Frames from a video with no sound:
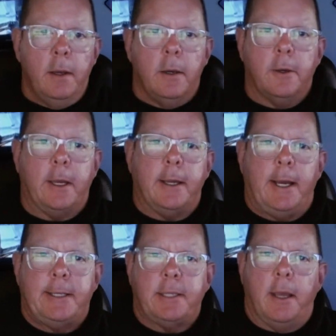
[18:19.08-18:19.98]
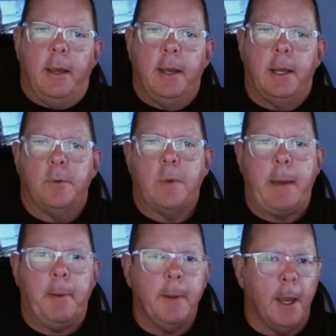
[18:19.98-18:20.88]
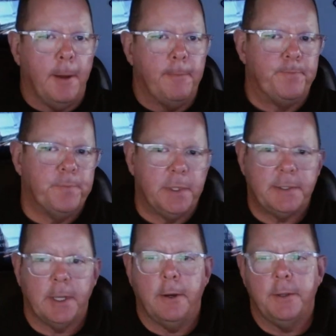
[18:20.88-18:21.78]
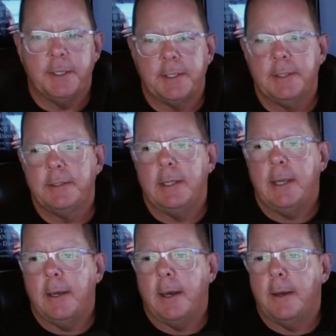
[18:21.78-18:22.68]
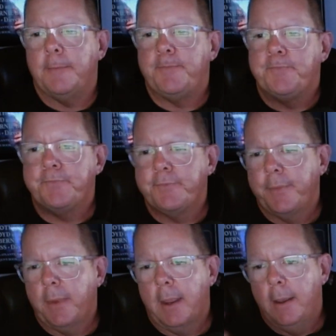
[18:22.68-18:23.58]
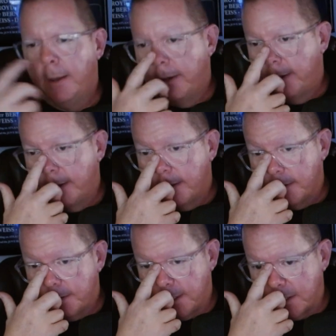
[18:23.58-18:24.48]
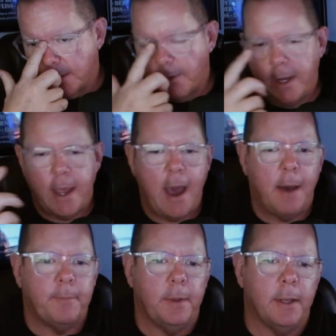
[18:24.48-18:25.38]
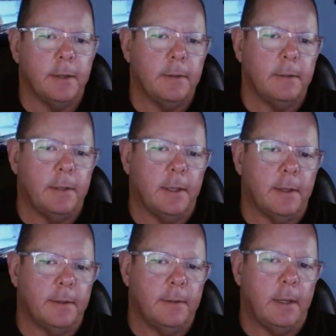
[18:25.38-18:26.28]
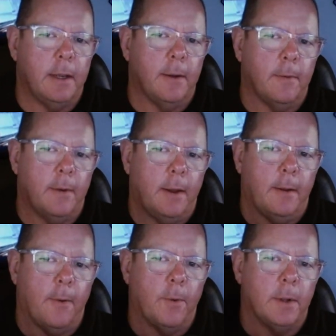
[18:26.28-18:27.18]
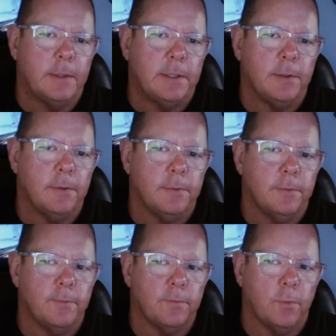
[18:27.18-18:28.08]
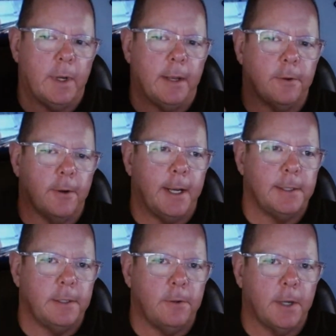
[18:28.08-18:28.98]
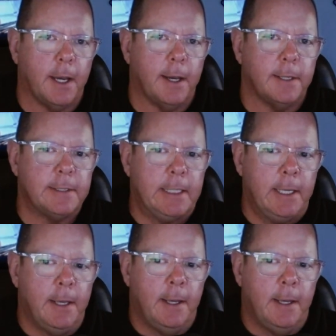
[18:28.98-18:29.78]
Okay, guys, wrapping up. So this is the just to recap, and I want to reiterate to you guys: